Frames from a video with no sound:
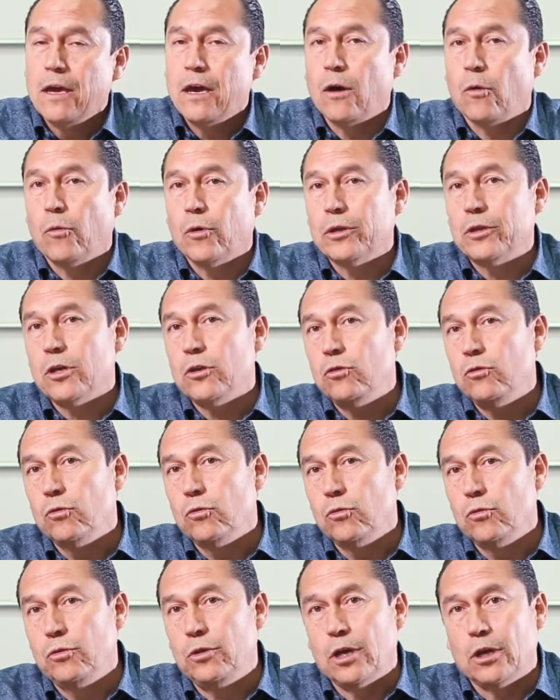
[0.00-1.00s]
And what they
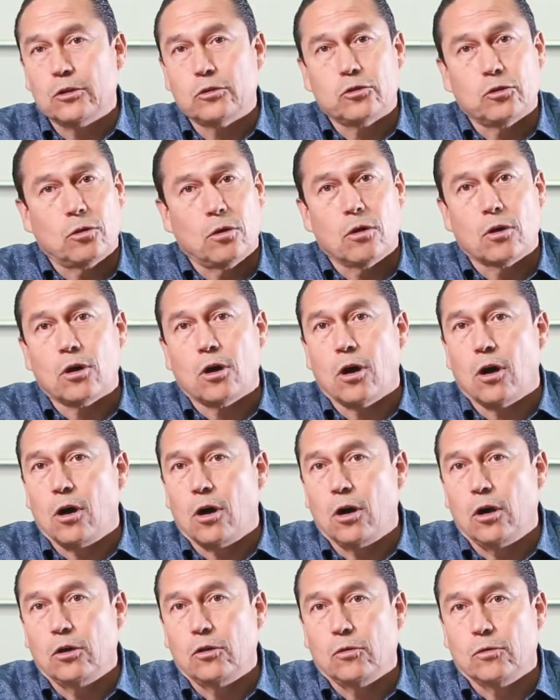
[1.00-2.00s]
do, they'll throw a
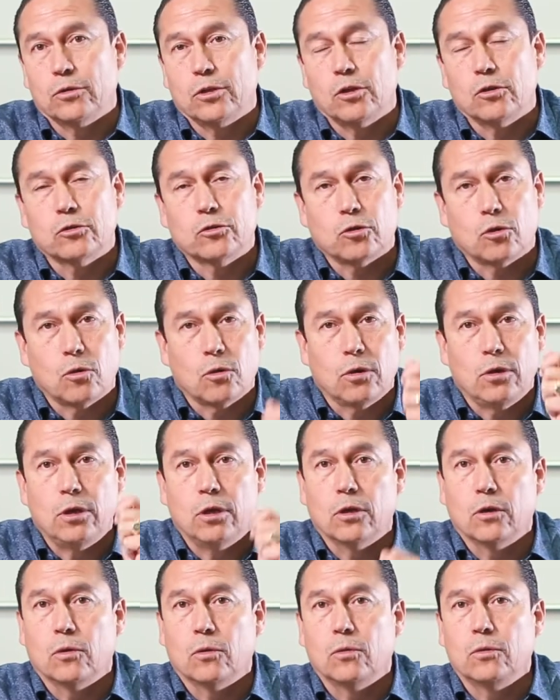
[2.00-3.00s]
card, or they'll throw a
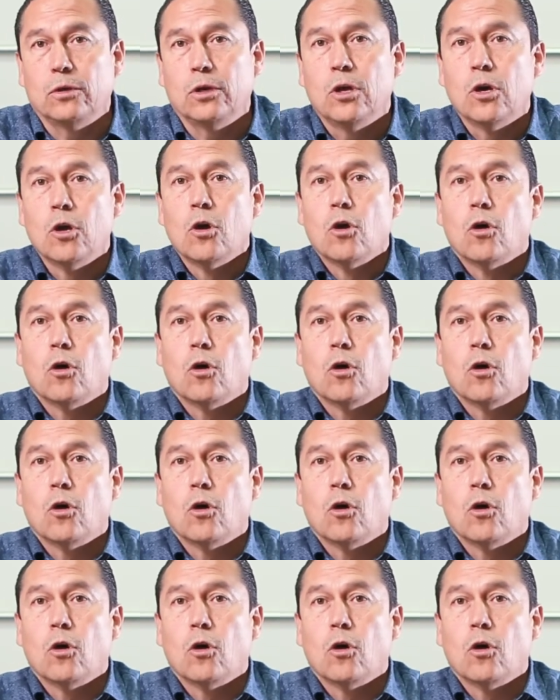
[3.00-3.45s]
loan,